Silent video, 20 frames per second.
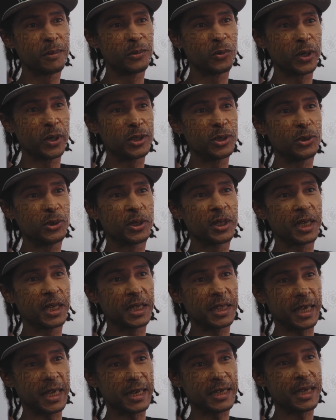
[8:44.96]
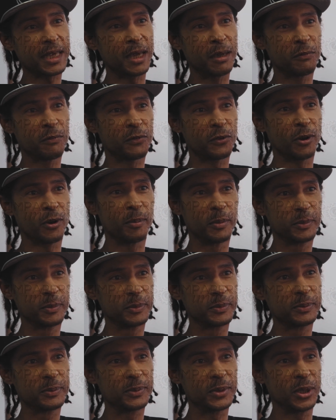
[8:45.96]
where do you think that came from?
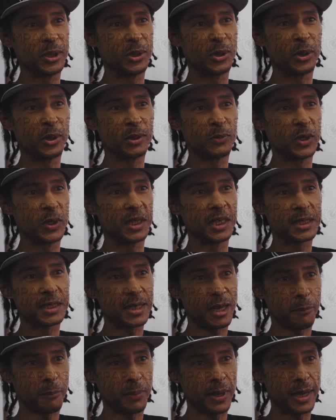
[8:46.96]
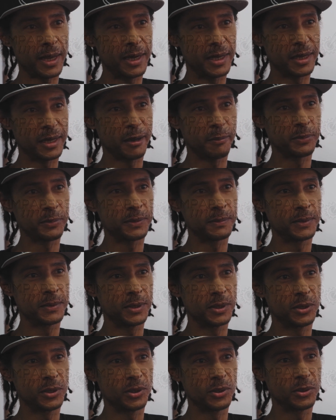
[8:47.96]
You know, and when they start piling up,
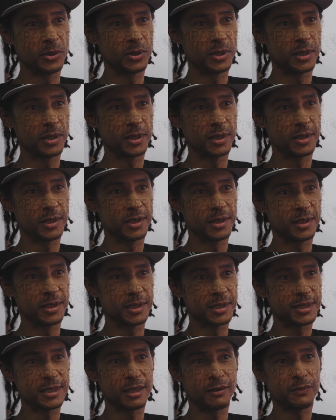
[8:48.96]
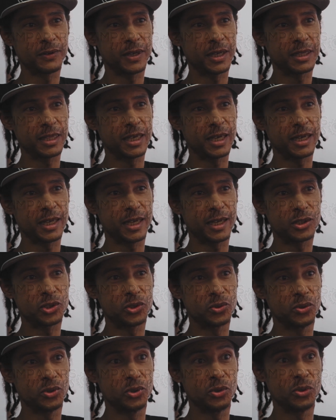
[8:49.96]
you know, stuff like that at
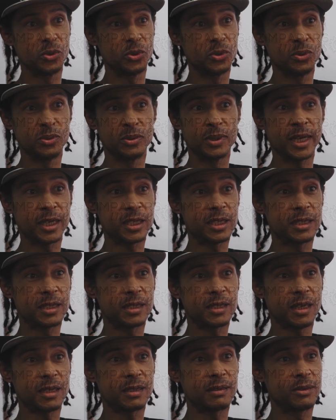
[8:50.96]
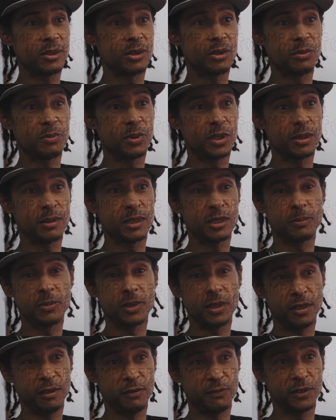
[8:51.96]
you, you actually start, you know, begin to
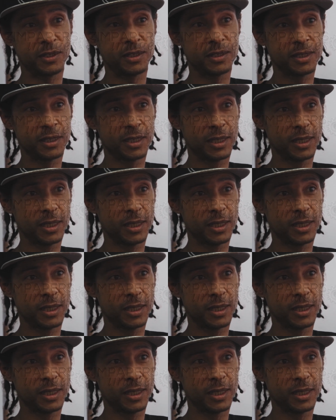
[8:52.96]
believe it.